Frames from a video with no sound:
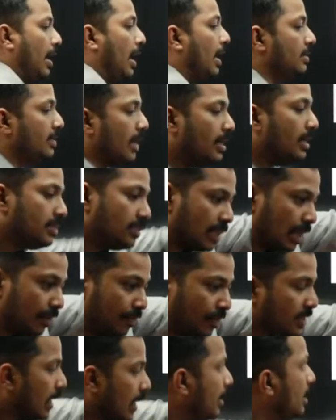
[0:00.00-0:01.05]
and that
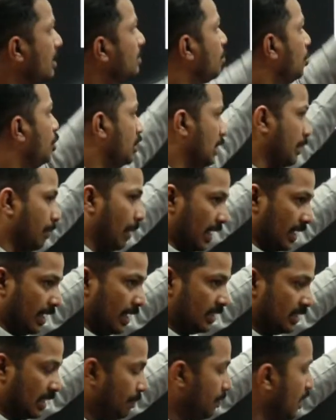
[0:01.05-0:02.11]
surface current is producing
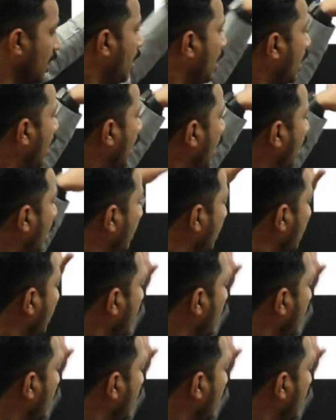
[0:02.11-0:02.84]
magnetism, and